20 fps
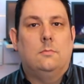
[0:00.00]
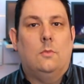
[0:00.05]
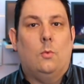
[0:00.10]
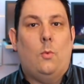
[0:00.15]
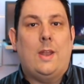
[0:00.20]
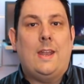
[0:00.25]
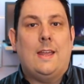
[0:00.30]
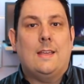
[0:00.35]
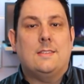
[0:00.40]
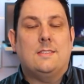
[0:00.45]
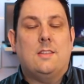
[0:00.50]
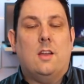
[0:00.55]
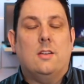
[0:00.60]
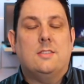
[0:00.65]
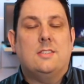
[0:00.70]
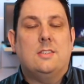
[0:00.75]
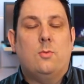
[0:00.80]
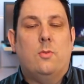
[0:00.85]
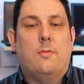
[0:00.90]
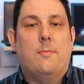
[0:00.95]
When I
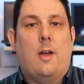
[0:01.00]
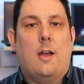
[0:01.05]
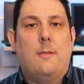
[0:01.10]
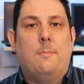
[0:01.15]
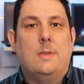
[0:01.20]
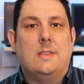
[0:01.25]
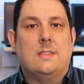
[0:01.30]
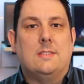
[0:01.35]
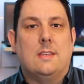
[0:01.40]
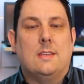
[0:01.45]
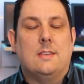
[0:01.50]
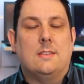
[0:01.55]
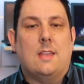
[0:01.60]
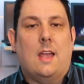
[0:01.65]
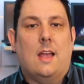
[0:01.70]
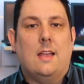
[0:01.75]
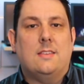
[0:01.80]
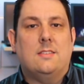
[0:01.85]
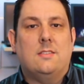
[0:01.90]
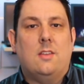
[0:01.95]
started with my business,
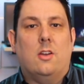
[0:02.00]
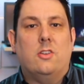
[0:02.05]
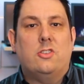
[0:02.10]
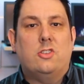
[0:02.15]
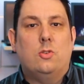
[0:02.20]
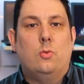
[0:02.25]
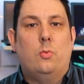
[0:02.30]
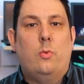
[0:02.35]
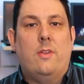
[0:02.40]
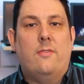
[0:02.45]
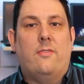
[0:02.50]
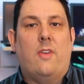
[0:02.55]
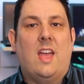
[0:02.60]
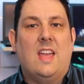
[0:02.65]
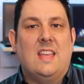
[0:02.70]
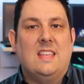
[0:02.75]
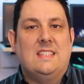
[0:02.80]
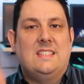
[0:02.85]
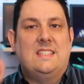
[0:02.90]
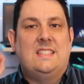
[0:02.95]
I started with
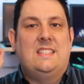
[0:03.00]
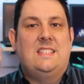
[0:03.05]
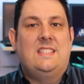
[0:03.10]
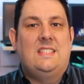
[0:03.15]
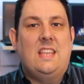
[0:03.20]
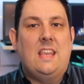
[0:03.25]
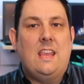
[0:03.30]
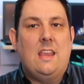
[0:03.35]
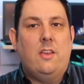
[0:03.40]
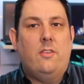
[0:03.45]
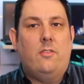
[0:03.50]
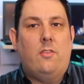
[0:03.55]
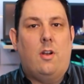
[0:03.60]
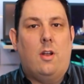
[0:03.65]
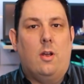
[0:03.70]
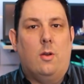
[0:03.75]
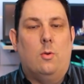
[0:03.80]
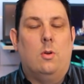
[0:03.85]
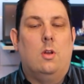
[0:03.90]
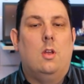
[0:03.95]

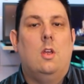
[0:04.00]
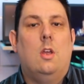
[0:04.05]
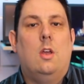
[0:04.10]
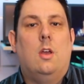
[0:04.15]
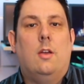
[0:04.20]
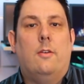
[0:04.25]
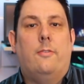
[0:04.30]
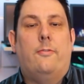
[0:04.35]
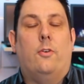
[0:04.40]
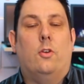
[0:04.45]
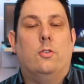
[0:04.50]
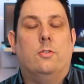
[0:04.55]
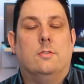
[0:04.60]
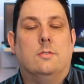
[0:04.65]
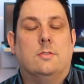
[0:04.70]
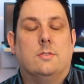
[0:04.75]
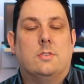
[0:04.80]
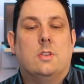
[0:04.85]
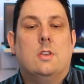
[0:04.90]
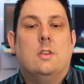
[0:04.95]
zero
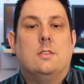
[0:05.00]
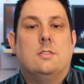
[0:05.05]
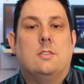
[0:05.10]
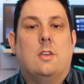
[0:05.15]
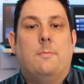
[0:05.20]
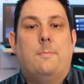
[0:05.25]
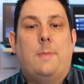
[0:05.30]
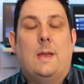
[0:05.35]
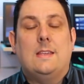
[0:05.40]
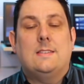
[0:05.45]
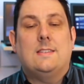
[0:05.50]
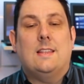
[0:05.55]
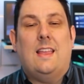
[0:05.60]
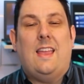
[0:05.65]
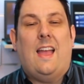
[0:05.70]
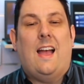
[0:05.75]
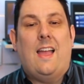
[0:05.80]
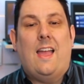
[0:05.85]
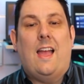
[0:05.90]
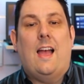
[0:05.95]
funds. So
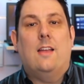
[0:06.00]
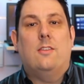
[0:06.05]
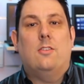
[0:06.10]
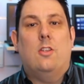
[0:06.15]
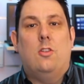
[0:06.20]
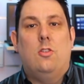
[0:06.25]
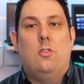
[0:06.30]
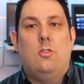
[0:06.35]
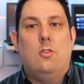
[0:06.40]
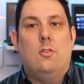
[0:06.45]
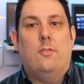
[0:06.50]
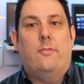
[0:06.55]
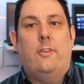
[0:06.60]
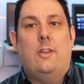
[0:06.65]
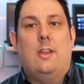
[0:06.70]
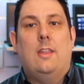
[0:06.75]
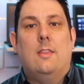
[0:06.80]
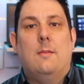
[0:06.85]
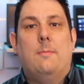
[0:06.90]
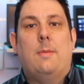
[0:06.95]
basically I had
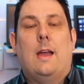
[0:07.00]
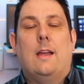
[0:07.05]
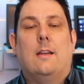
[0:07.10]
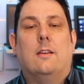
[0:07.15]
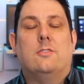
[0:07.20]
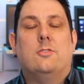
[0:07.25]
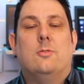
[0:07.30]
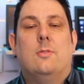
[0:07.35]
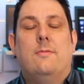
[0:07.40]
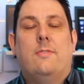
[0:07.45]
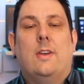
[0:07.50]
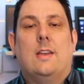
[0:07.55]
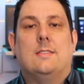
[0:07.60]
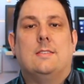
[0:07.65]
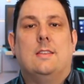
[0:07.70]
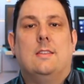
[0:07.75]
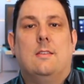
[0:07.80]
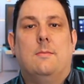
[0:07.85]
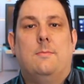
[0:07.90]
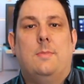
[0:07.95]
nothing in the bank to
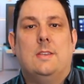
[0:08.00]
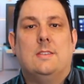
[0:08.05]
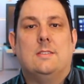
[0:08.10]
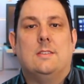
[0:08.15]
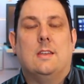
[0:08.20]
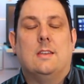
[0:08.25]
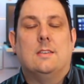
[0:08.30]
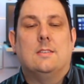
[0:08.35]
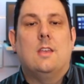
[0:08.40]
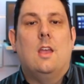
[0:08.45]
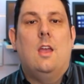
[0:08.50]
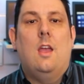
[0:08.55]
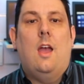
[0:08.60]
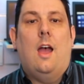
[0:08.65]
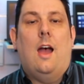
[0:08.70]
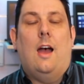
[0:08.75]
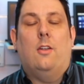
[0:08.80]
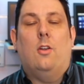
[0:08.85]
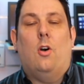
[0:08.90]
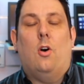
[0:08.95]
invest in the business.
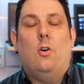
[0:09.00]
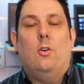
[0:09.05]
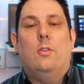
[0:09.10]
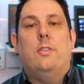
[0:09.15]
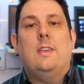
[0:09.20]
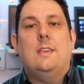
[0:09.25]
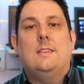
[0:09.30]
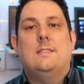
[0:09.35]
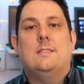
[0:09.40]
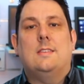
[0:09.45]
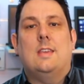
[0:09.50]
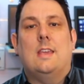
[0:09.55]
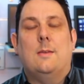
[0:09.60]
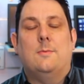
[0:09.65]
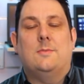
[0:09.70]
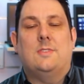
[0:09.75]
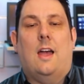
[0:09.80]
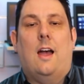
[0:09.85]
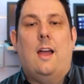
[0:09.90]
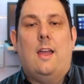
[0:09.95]
And all these
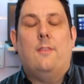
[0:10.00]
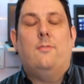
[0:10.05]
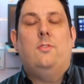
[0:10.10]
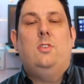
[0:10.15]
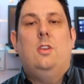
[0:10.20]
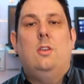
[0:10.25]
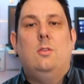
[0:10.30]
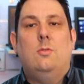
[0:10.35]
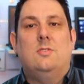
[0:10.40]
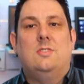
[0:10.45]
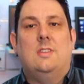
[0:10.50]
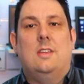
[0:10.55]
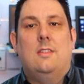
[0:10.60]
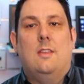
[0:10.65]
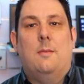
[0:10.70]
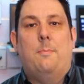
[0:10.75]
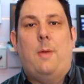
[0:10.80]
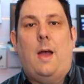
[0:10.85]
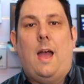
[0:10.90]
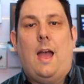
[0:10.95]
tips I have used in
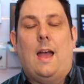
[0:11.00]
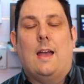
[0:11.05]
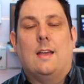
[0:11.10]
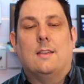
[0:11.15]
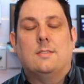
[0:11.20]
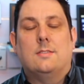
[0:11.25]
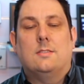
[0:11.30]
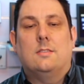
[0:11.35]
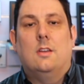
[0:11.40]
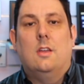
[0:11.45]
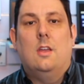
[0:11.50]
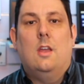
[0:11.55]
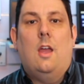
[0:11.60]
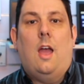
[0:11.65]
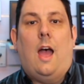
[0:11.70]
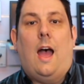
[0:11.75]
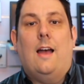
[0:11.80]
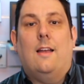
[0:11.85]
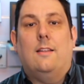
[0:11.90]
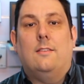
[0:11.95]
the past,
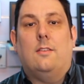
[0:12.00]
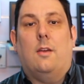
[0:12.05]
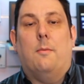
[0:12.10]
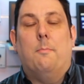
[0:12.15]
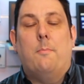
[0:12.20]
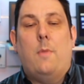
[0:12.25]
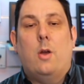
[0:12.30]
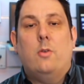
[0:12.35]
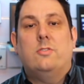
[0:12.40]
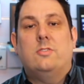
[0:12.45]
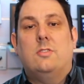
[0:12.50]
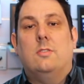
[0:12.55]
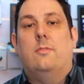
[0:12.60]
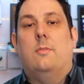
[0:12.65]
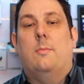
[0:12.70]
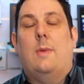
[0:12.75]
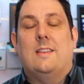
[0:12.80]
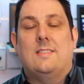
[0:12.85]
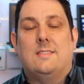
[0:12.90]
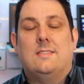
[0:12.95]
and most of
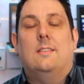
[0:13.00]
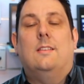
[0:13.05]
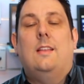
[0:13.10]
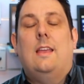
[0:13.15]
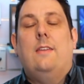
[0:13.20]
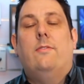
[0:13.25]
them I still